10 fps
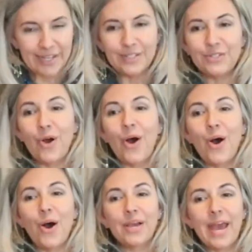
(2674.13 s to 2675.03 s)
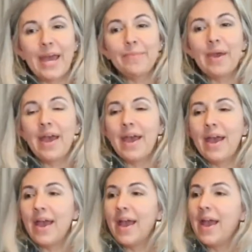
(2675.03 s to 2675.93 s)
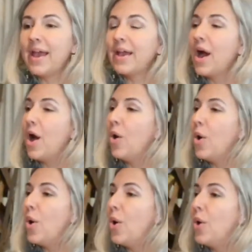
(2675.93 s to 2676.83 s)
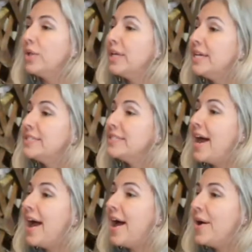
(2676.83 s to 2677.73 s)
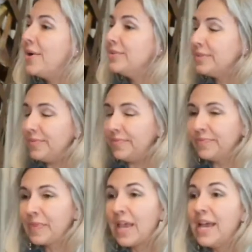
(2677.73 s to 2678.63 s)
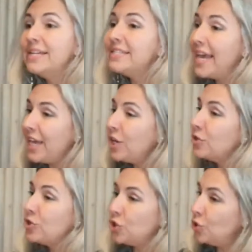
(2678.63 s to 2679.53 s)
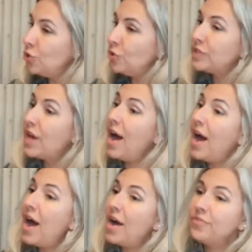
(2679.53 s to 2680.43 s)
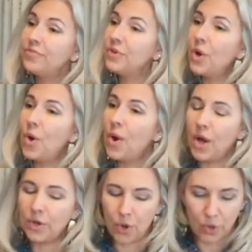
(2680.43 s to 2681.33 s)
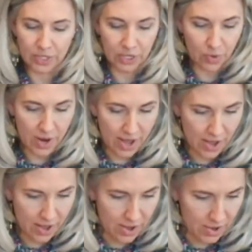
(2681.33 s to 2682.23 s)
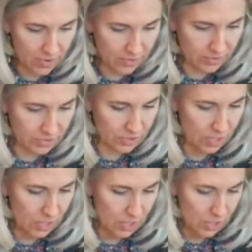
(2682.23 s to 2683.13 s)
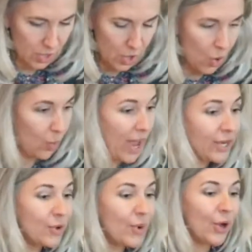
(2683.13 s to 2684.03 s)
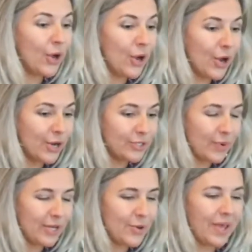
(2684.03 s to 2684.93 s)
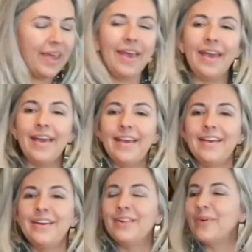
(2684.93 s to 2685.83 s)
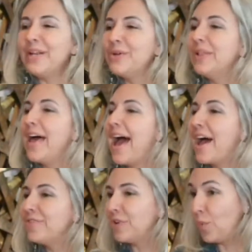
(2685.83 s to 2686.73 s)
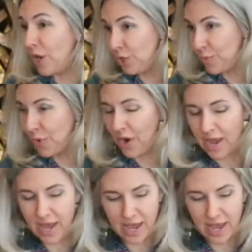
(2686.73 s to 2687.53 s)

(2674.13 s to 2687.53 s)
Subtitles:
Talk and make a holy sound. Take your shoes off, you're on holy ground. When you hurt, when you heal, when you laugh and when you pray,